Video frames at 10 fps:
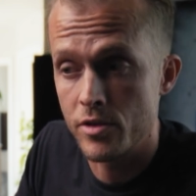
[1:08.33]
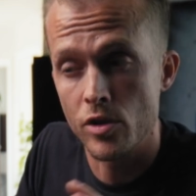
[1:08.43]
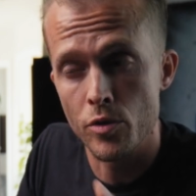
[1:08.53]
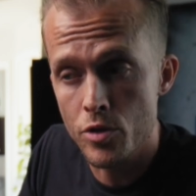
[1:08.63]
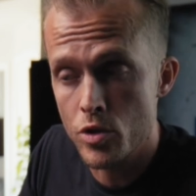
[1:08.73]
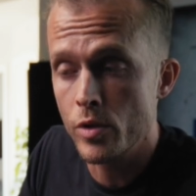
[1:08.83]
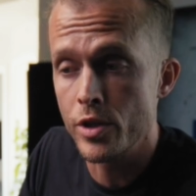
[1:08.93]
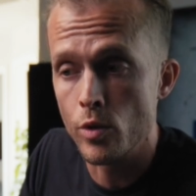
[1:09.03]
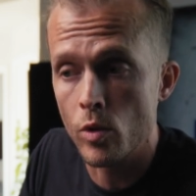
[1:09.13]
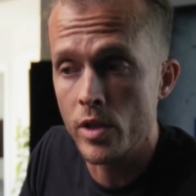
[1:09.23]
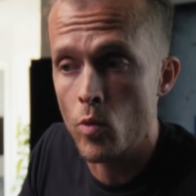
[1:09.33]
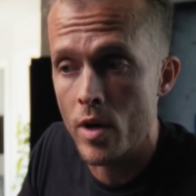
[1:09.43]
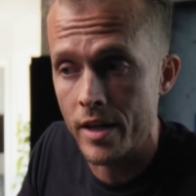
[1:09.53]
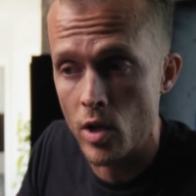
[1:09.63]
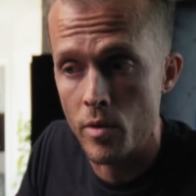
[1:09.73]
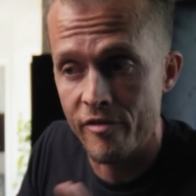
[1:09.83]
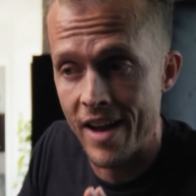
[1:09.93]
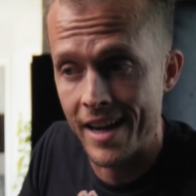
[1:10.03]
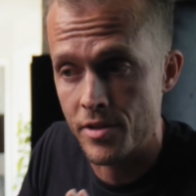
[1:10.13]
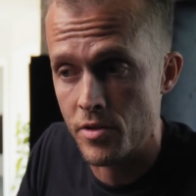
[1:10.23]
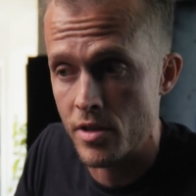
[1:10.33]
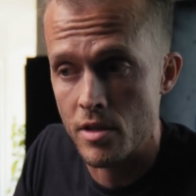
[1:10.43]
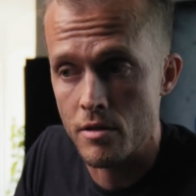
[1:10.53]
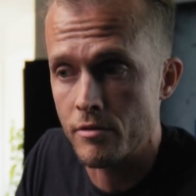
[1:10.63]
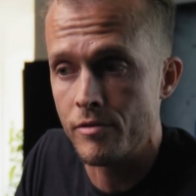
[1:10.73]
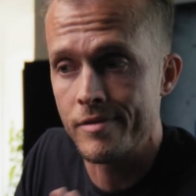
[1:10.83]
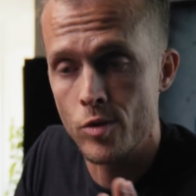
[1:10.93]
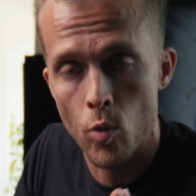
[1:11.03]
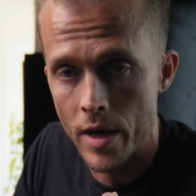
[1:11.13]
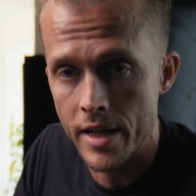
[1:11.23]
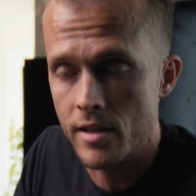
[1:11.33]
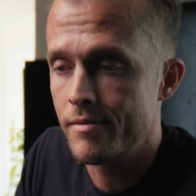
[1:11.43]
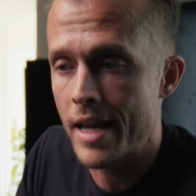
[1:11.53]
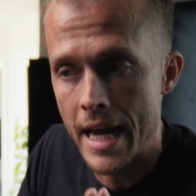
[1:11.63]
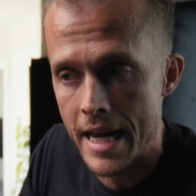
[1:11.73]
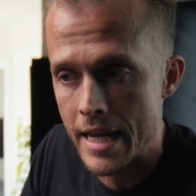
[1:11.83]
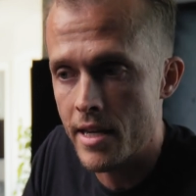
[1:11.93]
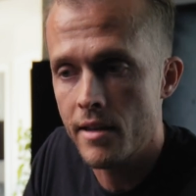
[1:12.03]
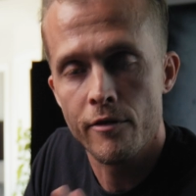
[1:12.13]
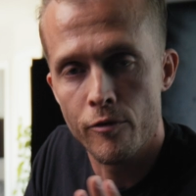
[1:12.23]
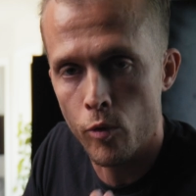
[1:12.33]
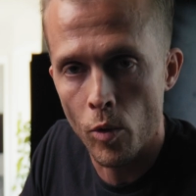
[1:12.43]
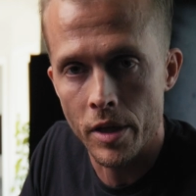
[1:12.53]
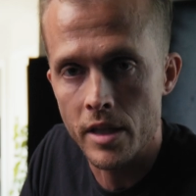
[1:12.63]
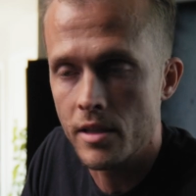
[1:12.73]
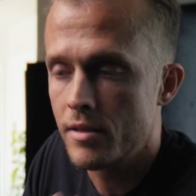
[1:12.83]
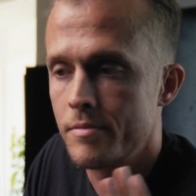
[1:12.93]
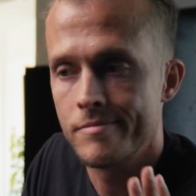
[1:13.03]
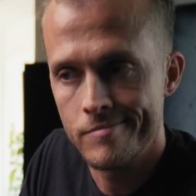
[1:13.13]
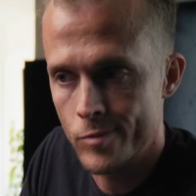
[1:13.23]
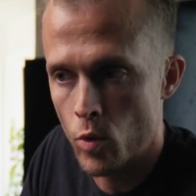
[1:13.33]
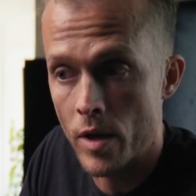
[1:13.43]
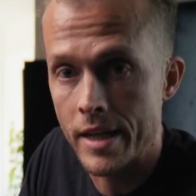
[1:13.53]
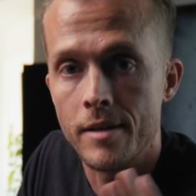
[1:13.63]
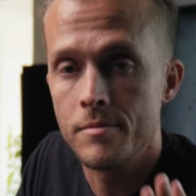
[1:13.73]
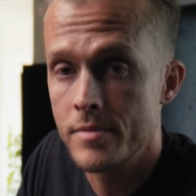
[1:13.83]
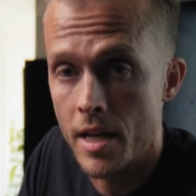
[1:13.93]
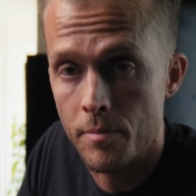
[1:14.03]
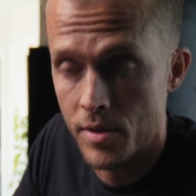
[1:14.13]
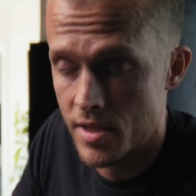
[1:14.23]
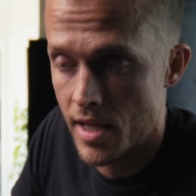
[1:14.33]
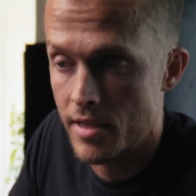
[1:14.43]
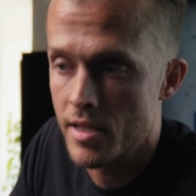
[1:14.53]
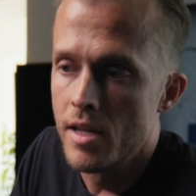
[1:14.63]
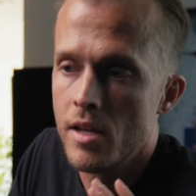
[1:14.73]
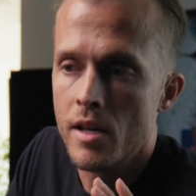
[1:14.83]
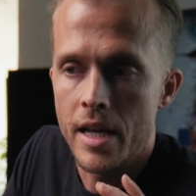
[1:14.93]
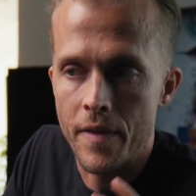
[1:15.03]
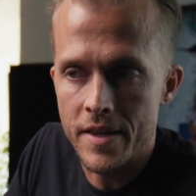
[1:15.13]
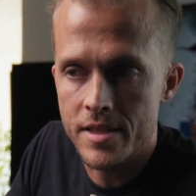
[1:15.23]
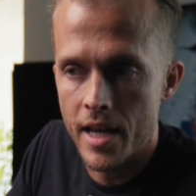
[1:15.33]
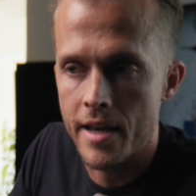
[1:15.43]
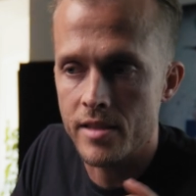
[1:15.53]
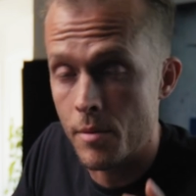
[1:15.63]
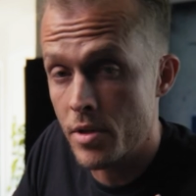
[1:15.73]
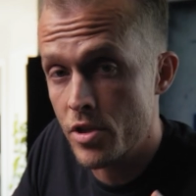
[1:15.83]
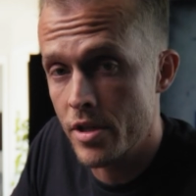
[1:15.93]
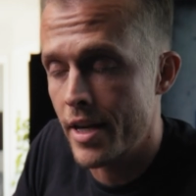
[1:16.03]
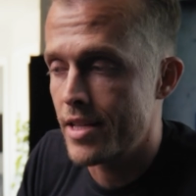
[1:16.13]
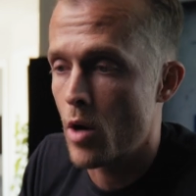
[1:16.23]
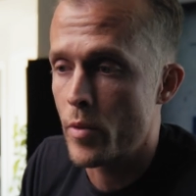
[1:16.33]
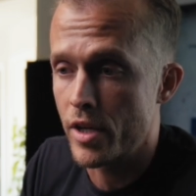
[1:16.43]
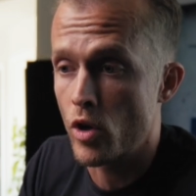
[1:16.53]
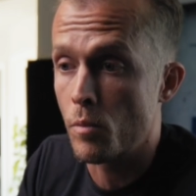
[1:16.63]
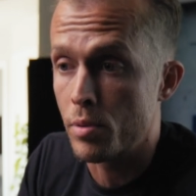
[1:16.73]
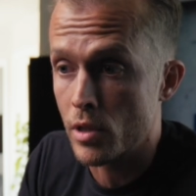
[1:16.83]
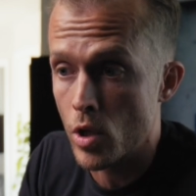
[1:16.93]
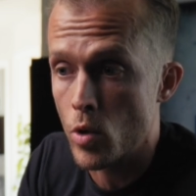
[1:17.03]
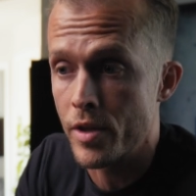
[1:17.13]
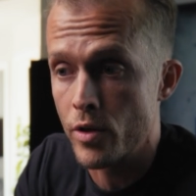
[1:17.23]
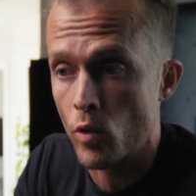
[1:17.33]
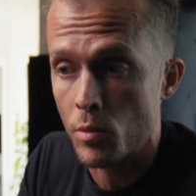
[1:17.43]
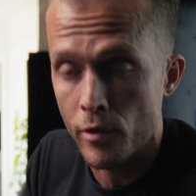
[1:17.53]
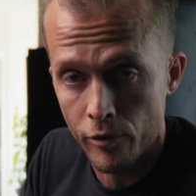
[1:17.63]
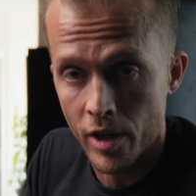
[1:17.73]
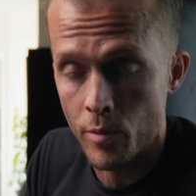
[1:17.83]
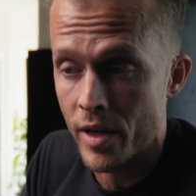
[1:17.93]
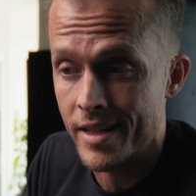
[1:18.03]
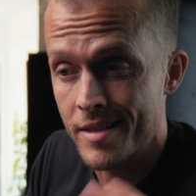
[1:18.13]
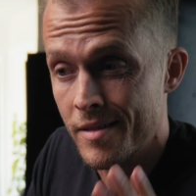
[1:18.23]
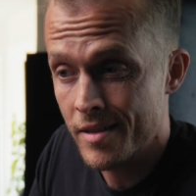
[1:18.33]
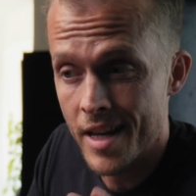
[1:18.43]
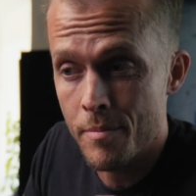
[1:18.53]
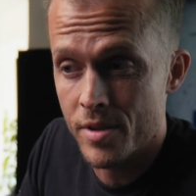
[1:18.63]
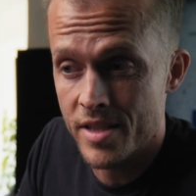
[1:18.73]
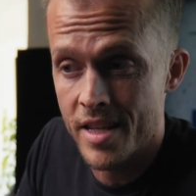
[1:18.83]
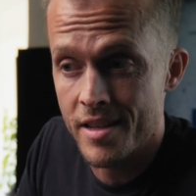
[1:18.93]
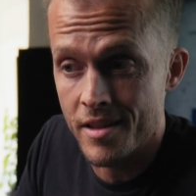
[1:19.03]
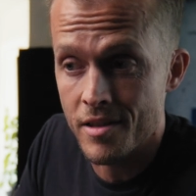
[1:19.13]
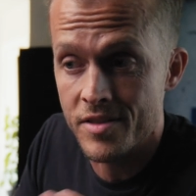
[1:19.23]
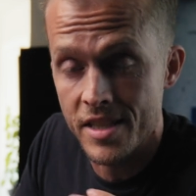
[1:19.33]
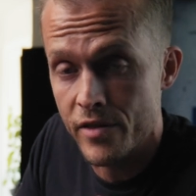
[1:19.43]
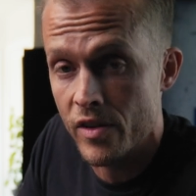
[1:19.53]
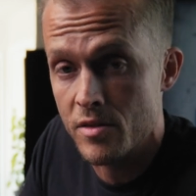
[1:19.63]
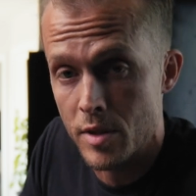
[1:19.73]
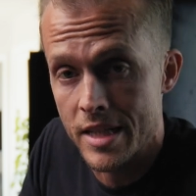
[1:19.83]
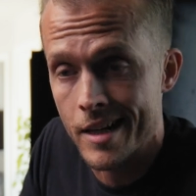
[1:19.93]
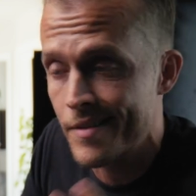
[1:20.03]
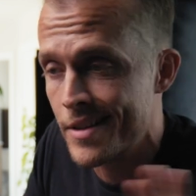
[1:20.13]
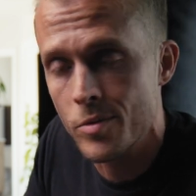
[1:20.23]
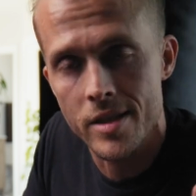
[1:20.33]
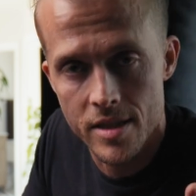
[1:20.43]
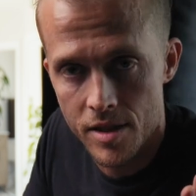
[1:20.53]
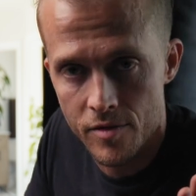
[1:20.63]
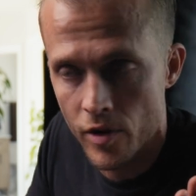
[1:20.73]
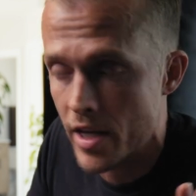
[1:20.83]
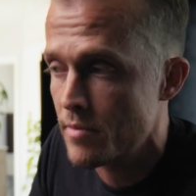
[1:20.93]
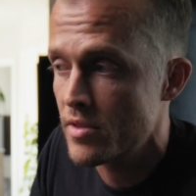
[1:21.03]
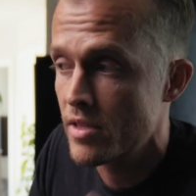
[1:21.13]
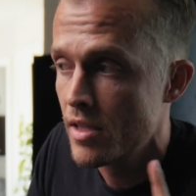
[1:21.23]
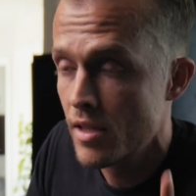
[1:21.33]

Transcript: So usually you only wanna go in factors of 20, 80, 40, 20, 10%. In this case, I'm gonna show you guys how we can go below the normal frame rate. 10% of 60 frames per second, that's only 6 frames.